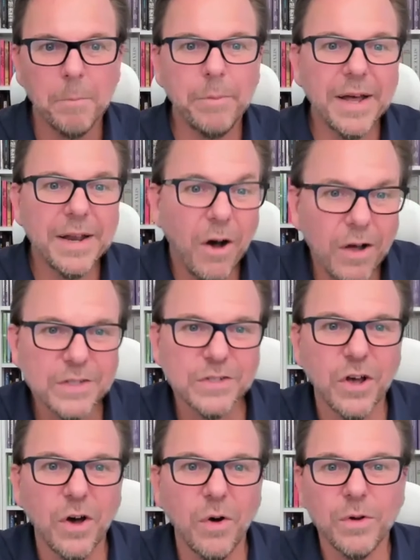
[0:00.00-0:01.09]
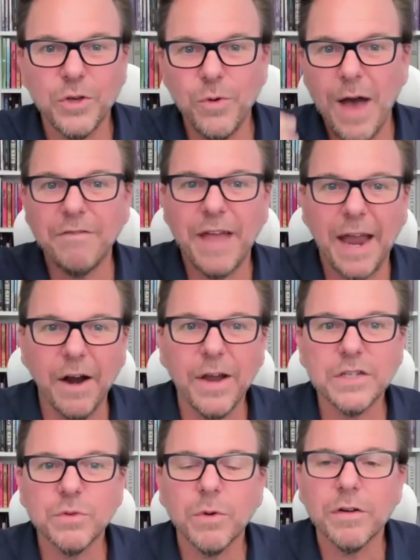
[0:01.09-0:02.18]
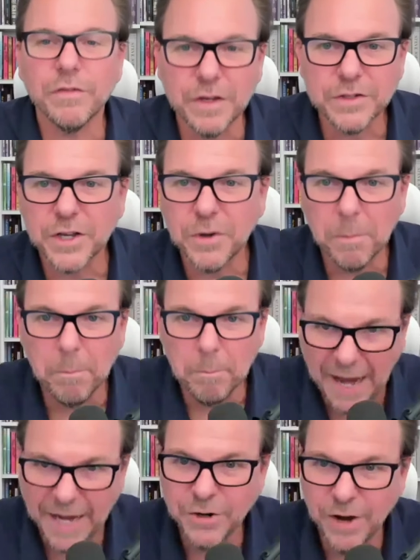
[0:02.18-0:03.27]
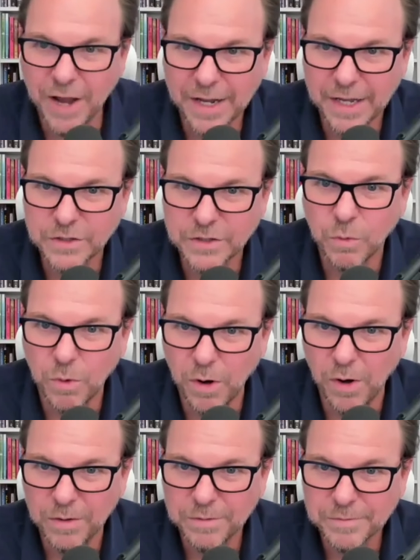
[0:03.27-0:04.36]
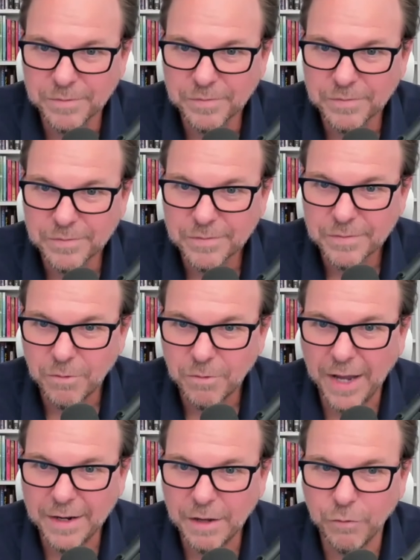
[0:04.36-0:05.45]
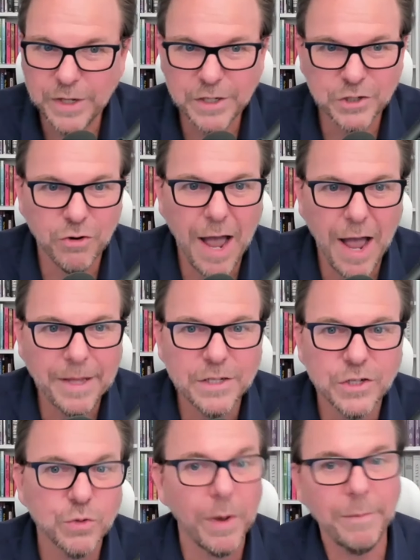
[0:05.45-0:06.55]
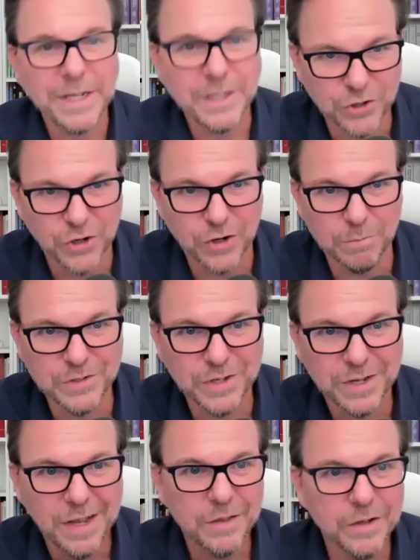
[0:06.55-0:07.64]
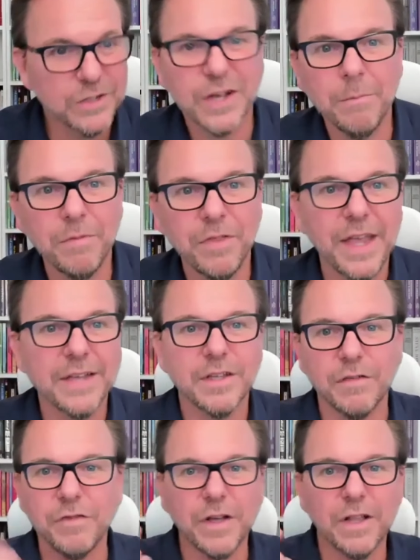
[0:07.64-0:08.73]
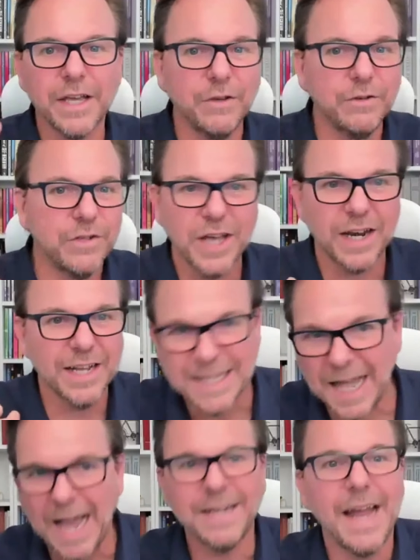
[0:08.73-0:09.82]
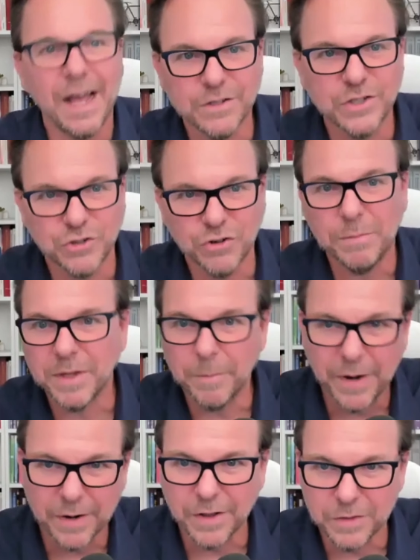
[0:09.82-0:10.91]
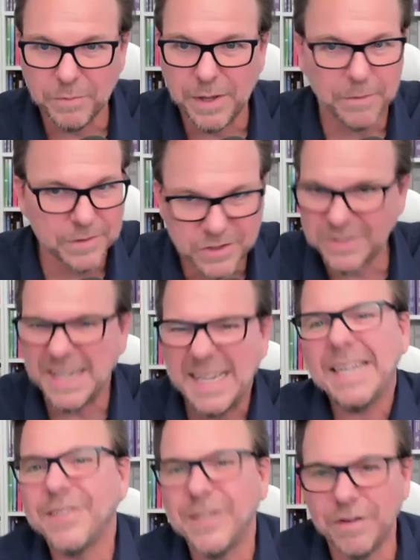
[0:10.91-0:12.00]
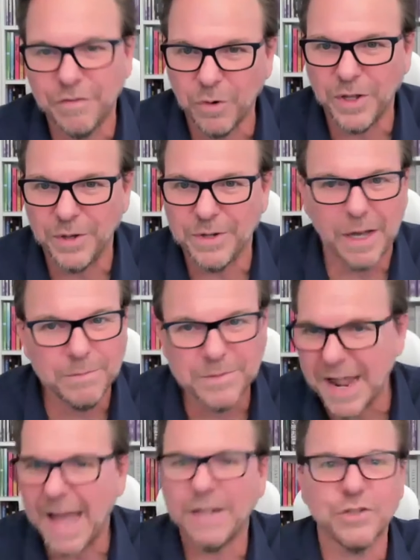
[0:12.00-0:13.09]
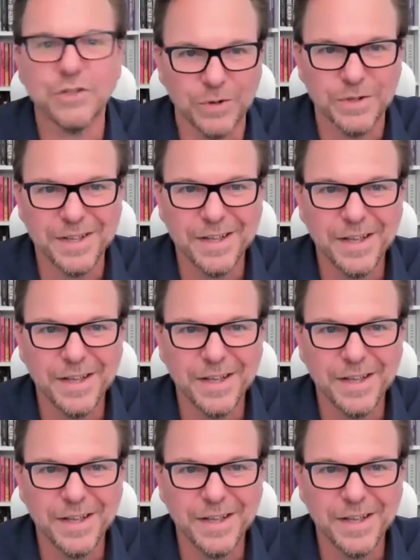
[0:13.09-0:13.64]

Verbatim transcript: But also you have areas where it feels like you're banging your head against the wall, right? If we describe it in swimming terms, there's some things that feel like you just kind of glide downstream compared to other people. It's just easy for you. It comes natural.